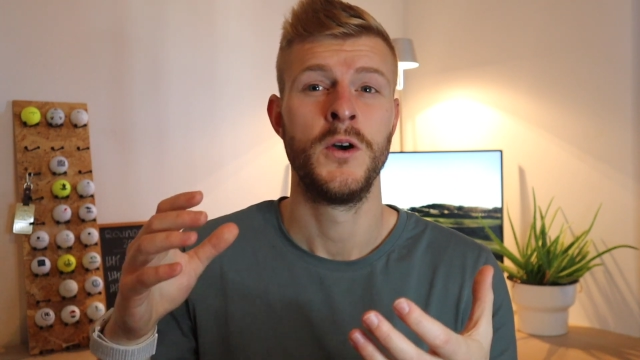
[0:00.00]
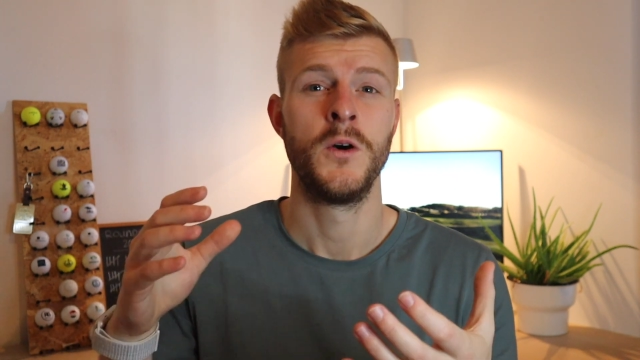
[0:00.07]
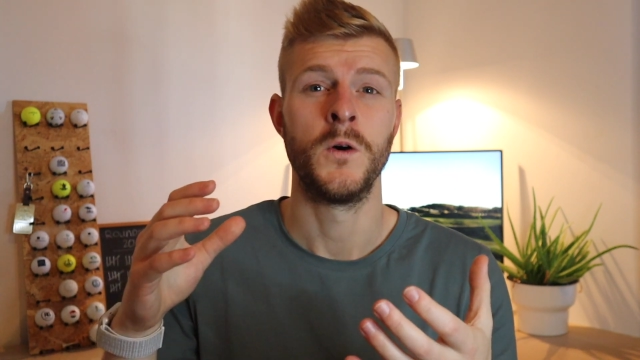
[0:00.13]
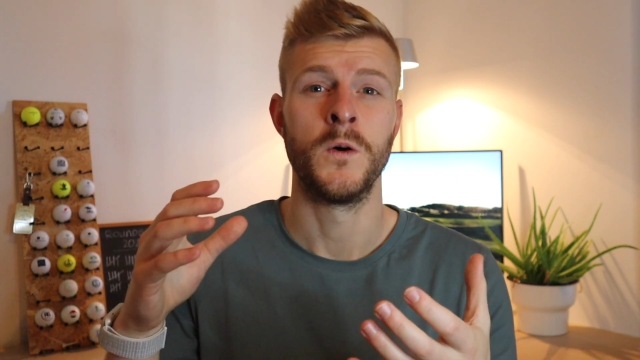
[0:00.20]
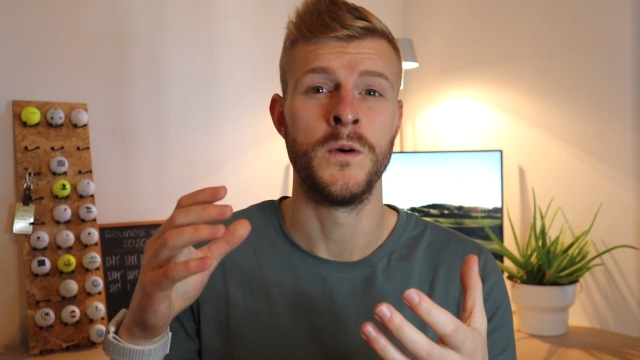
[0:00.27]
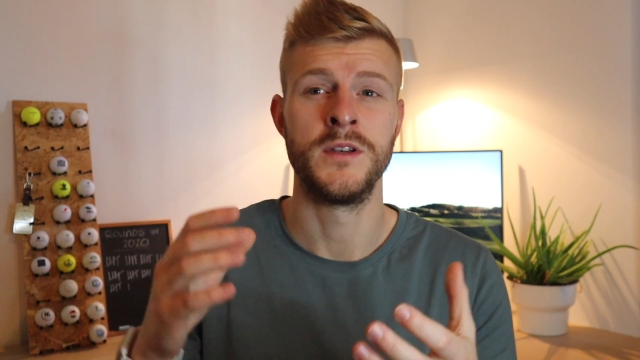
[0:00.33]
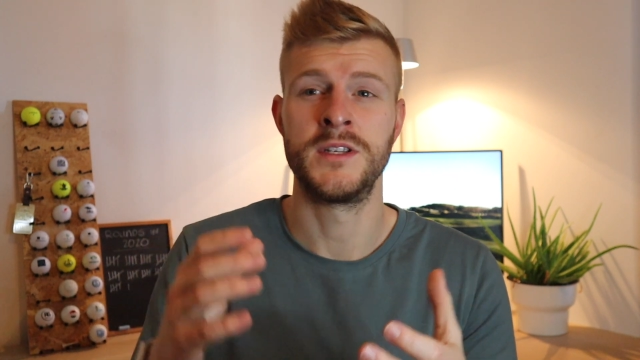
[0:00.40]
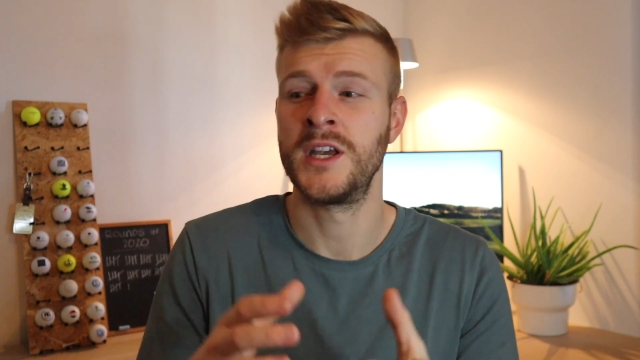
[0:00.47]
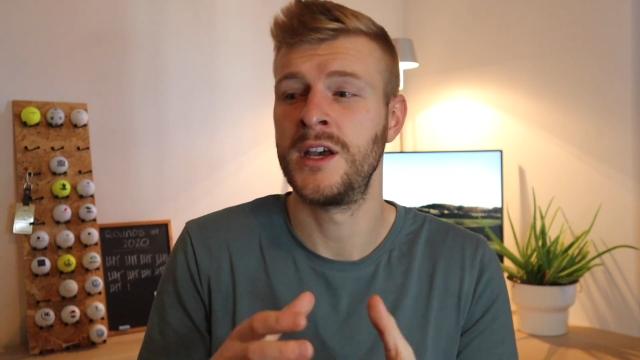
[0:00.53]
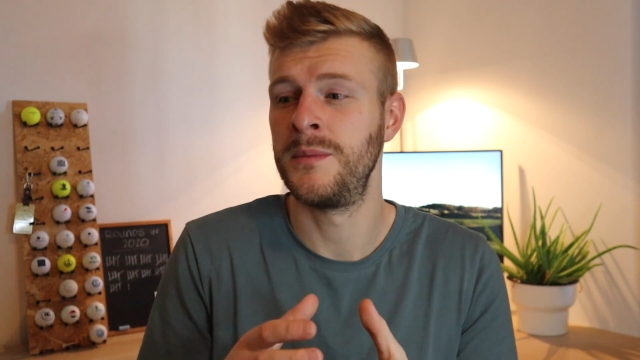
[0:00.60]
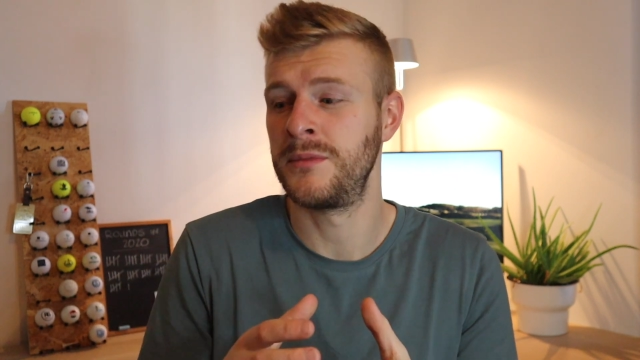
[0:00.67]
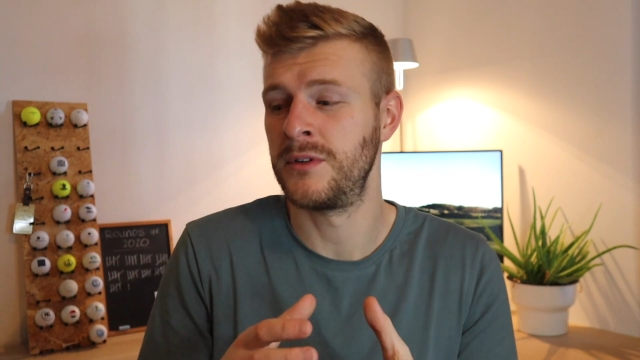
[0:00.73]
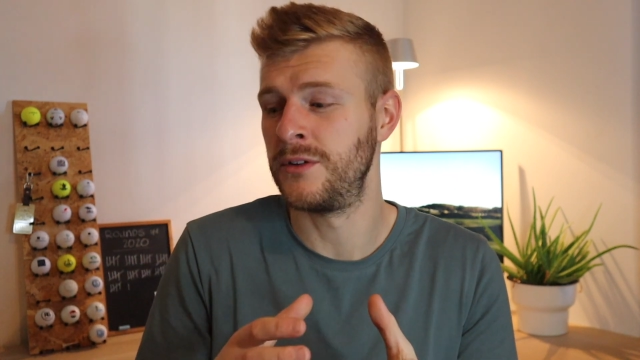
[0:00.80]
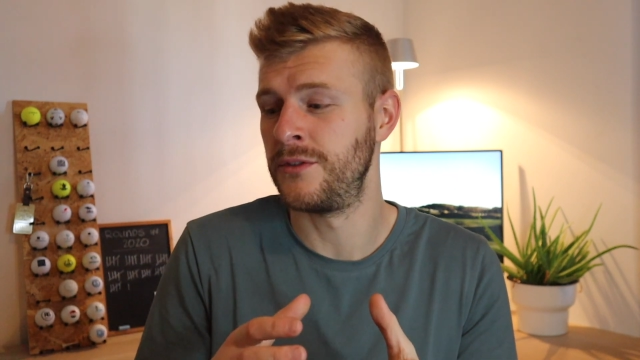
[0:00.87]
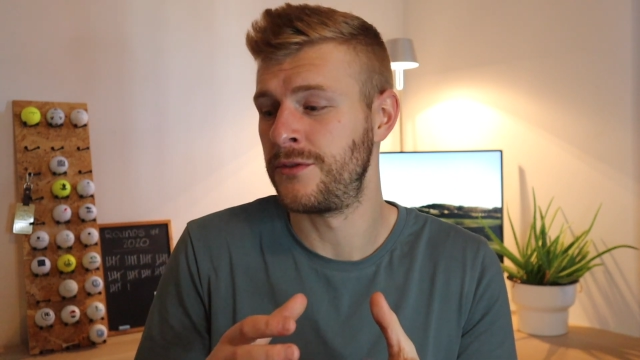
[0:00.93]
or in
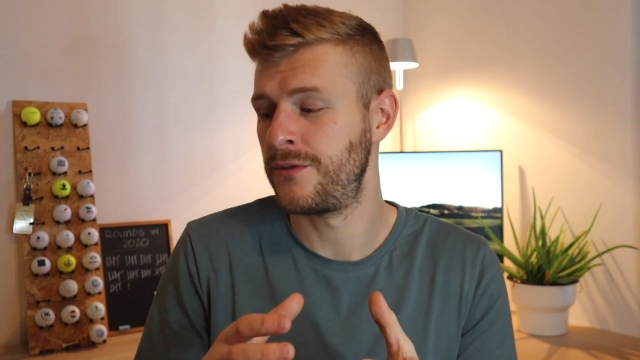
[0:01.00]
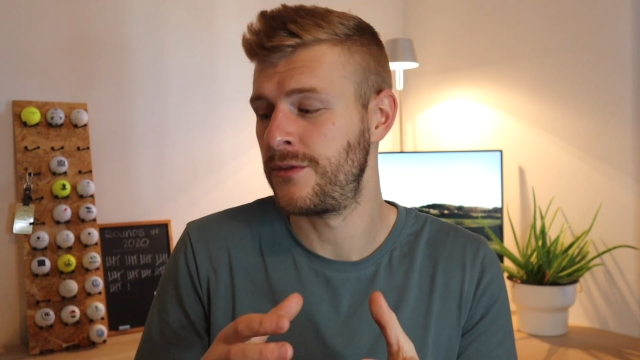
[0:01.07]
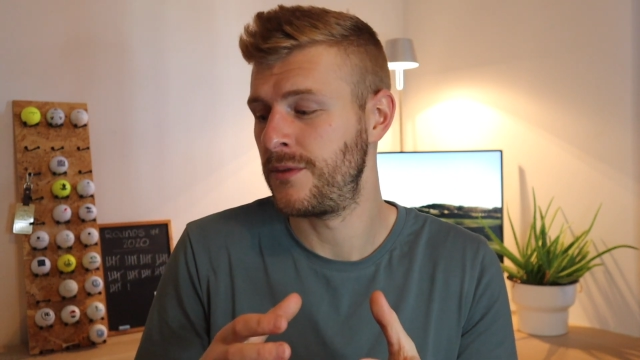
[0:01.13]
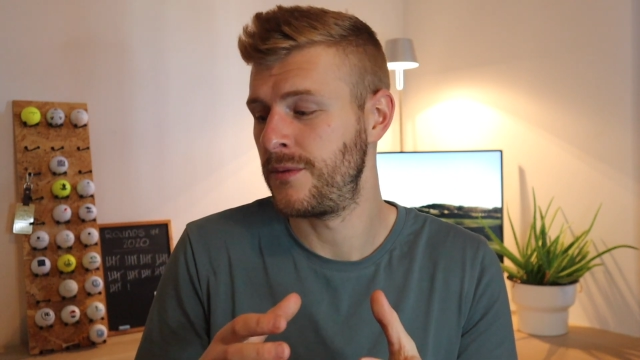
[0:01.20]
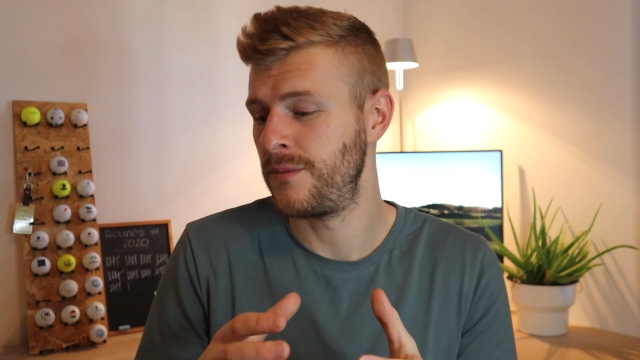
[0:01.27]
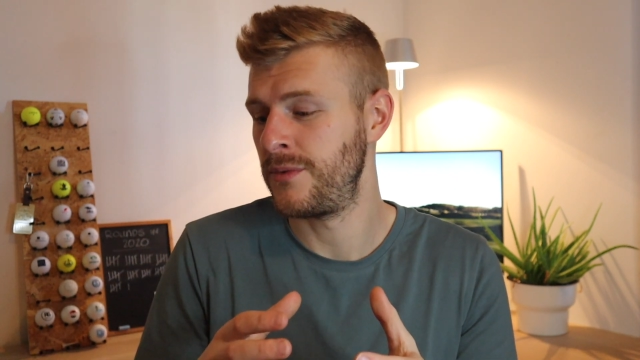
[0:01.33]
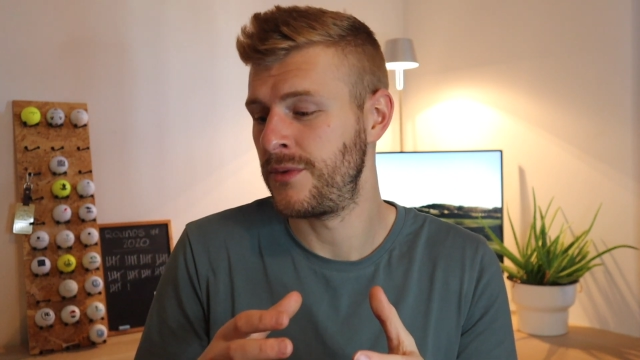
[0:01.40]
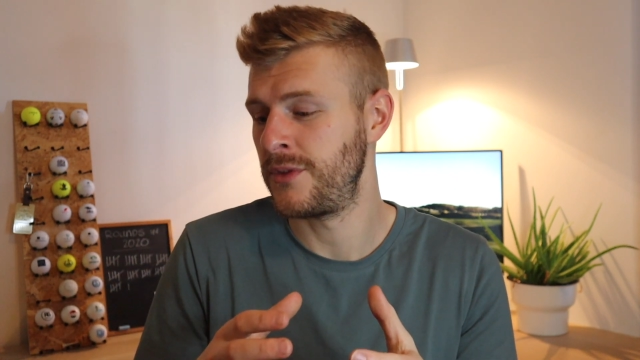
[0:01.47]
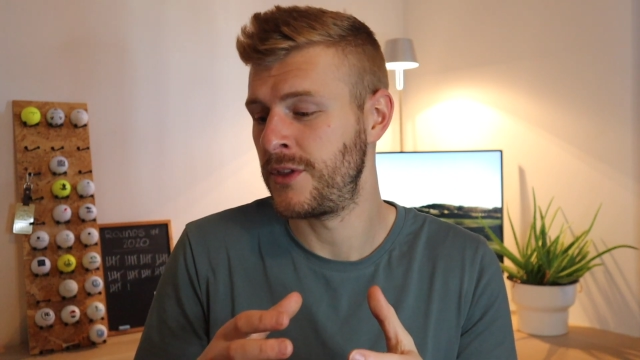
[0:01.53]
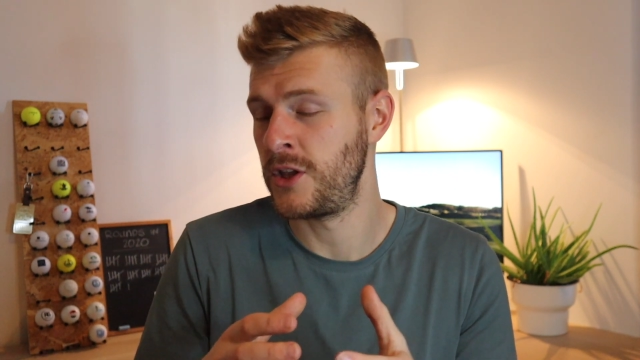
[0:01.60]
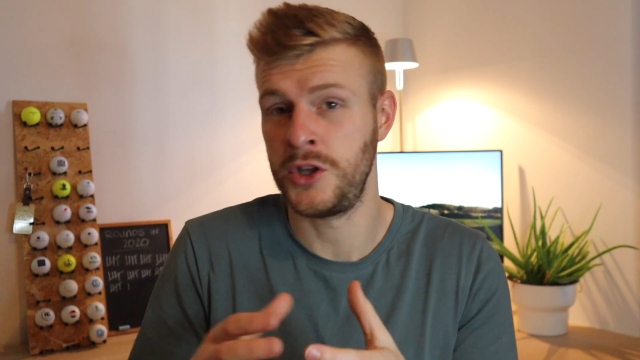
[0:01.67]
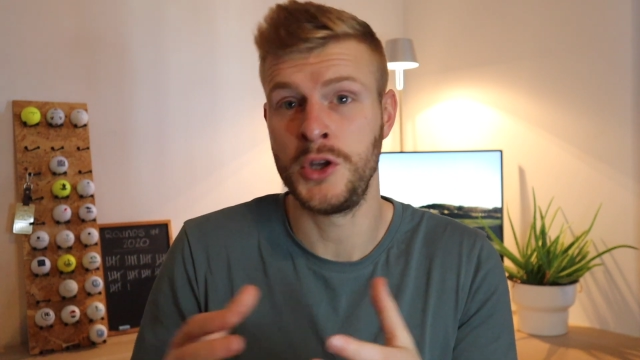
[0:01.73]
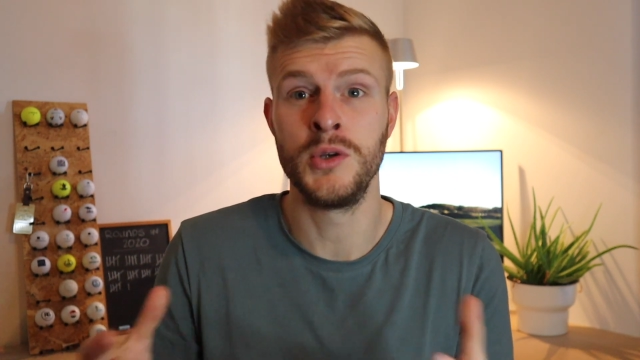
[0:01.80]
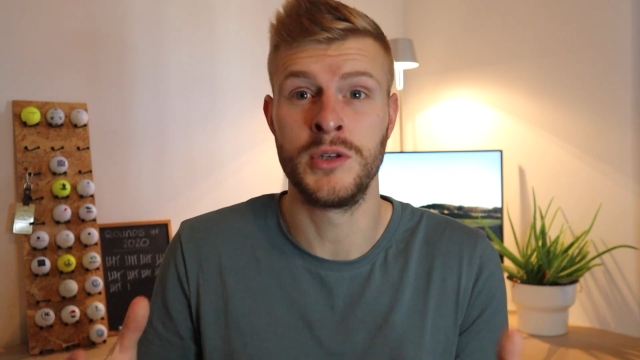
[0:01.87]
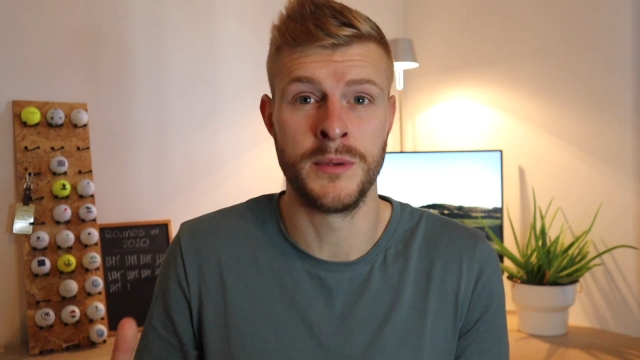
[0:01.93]
terms of the
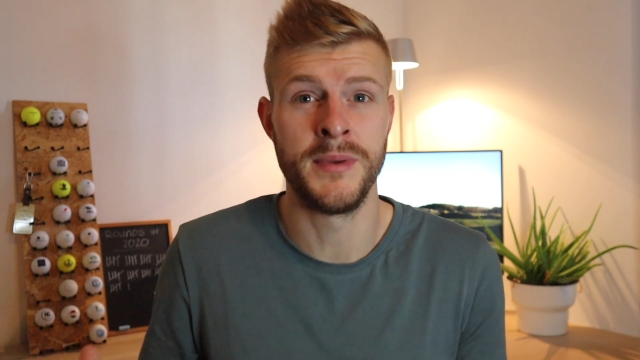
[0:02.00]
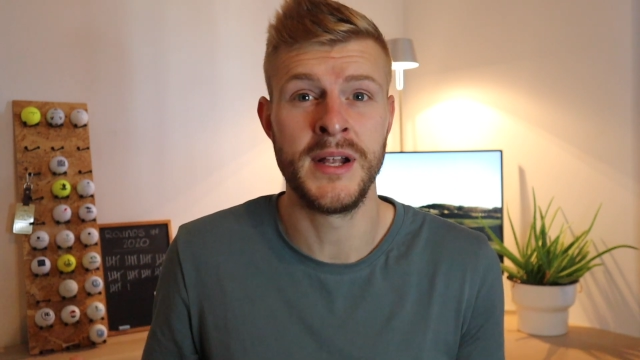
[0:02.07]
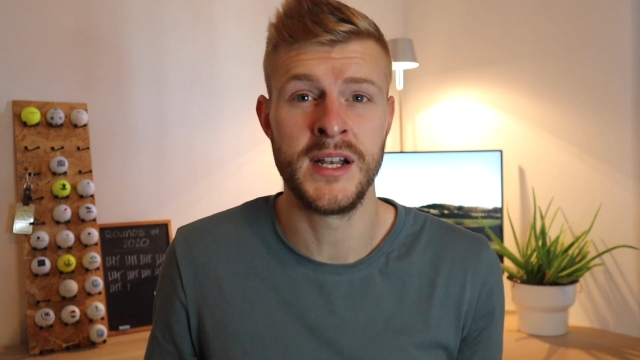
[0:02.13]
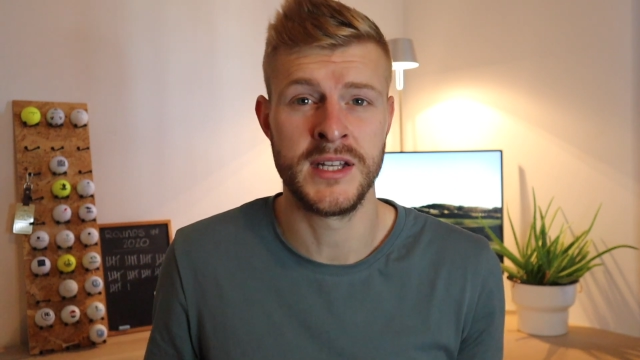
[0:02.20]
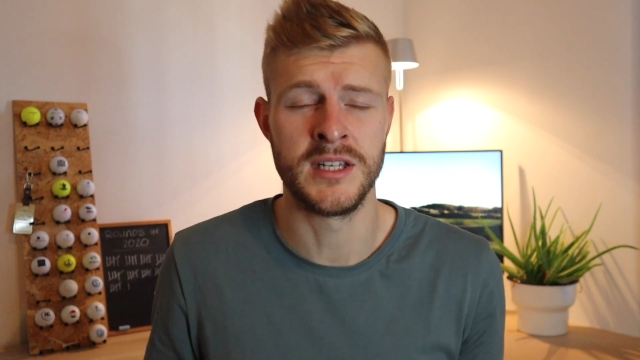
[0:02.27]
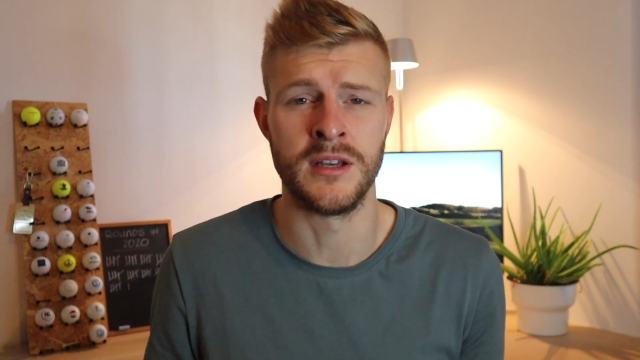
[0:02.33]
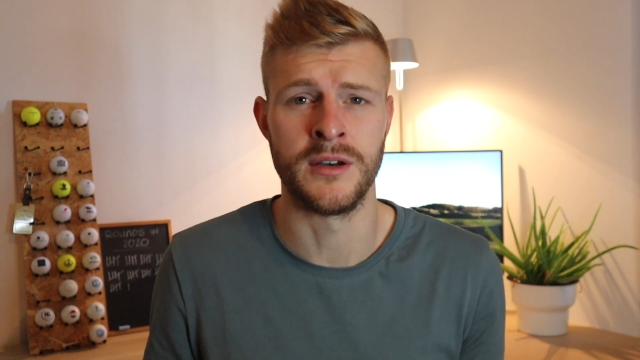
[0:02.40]
usability